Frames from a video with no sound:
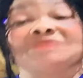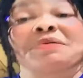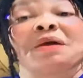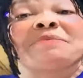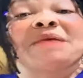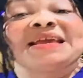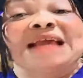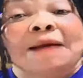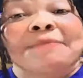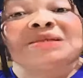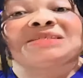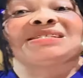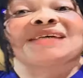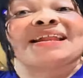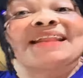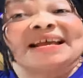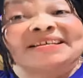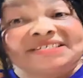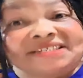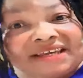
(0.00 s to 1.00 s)
it me ya
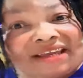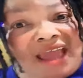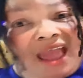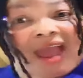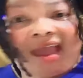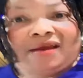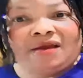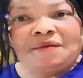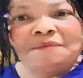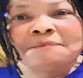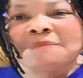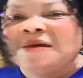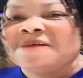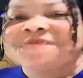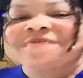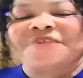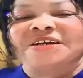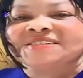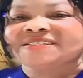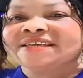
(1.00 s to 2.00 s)
me selection ya
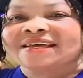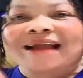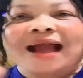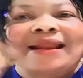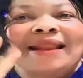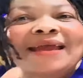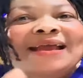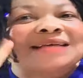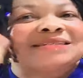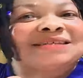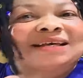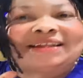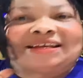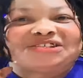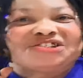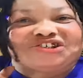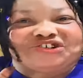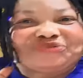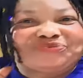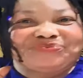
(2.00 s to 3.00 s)
me fa sika na ya
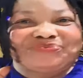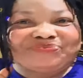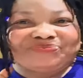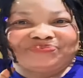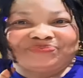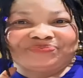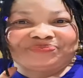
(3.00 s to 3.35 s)
selection